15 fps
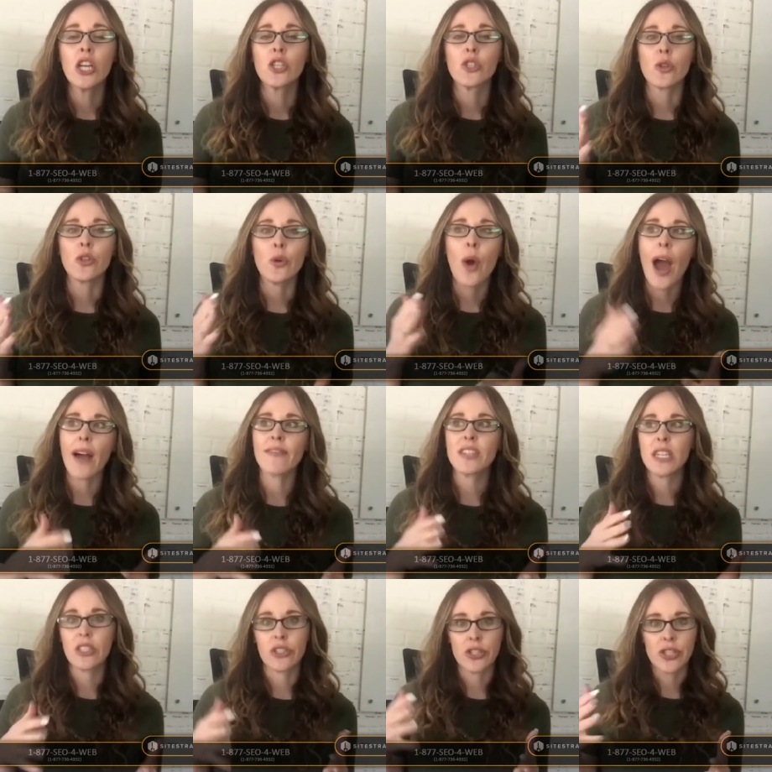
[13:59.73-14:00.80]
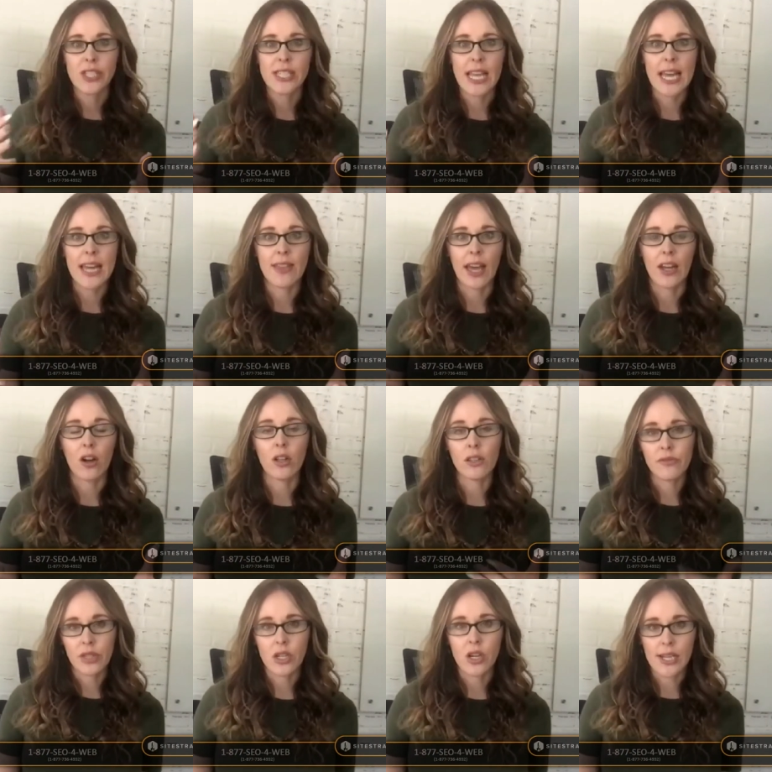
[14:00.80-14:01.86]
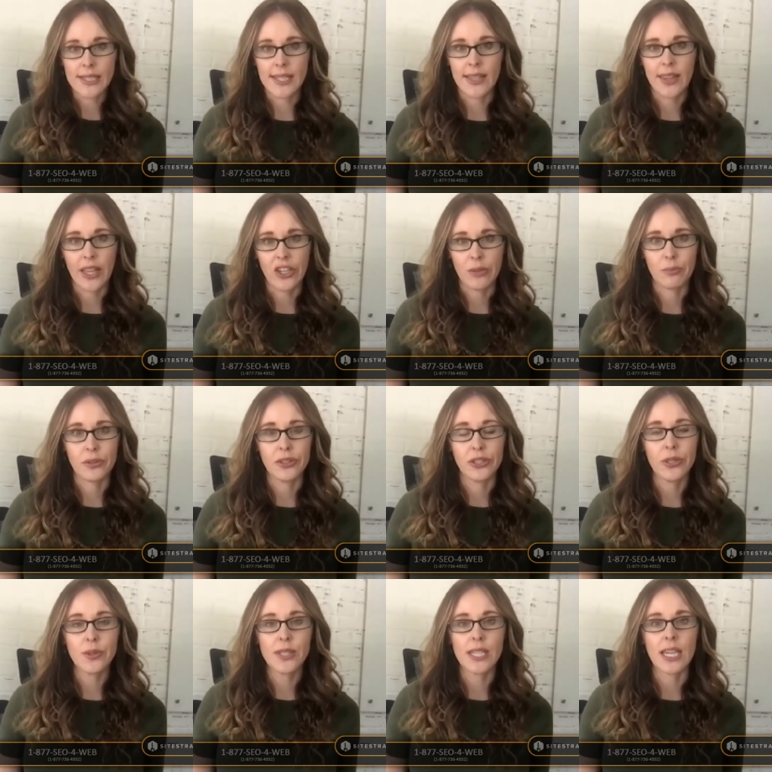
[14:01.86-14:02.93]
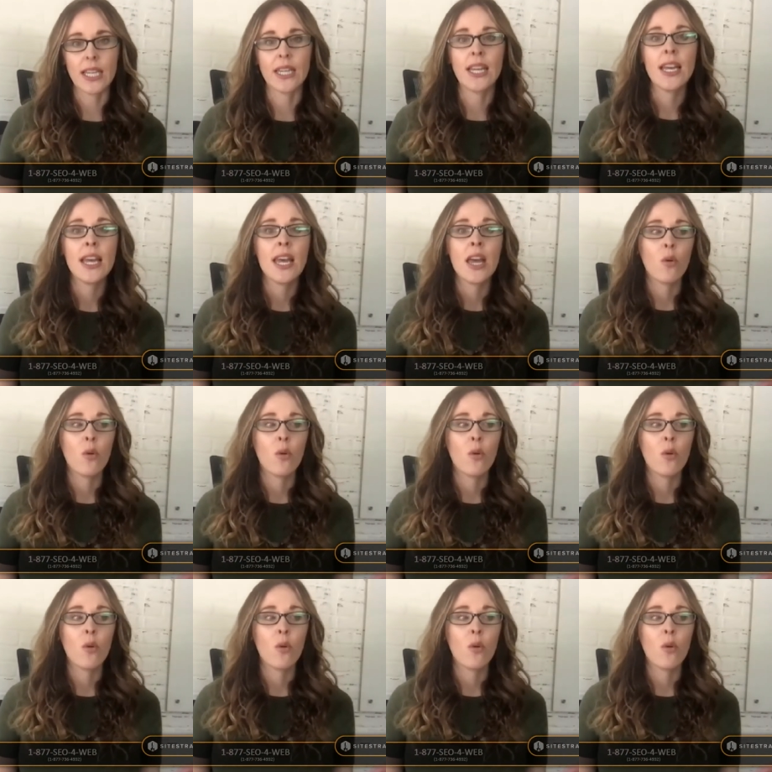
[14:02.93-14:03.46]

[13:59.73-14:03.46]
So you have to understand that all of the content that you're producing,